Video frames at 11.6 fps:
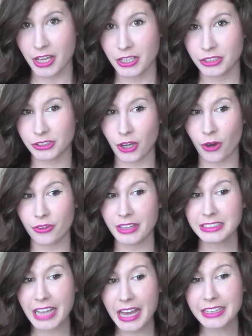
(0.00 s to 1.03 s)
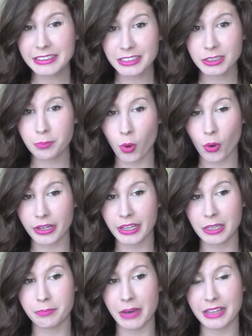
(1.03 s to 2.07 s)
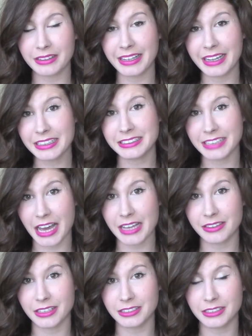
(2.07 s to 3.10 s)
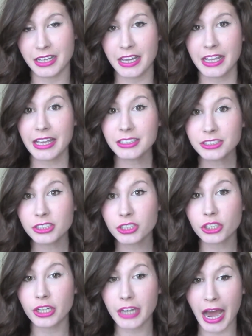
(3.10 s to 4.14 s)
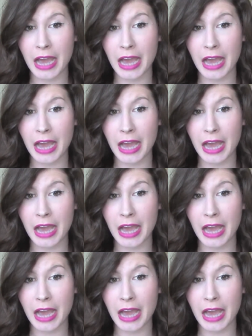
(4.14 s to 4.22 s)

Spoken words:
So that's kind of disappointing, but like I said, this is still a good eye